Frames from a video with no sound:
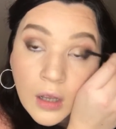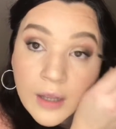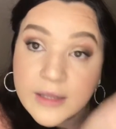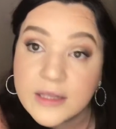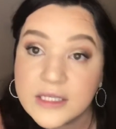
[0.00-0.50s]

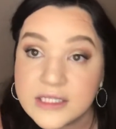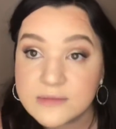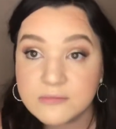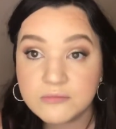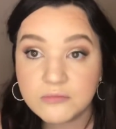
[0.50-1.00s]
And
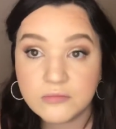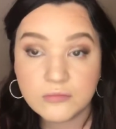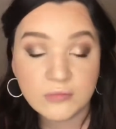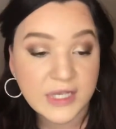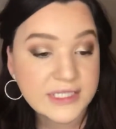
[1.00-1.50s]
this
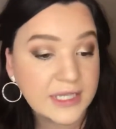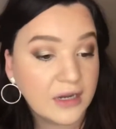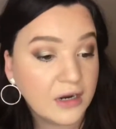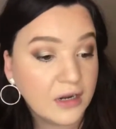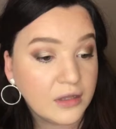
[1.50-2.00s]

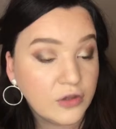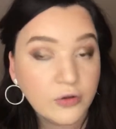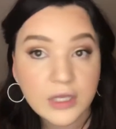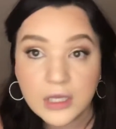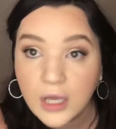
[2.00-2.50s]
mascara, you
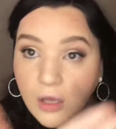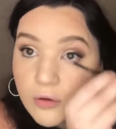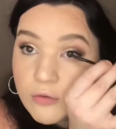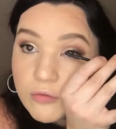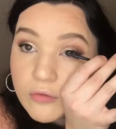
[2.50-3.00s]
can
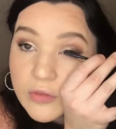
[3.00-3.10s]
coat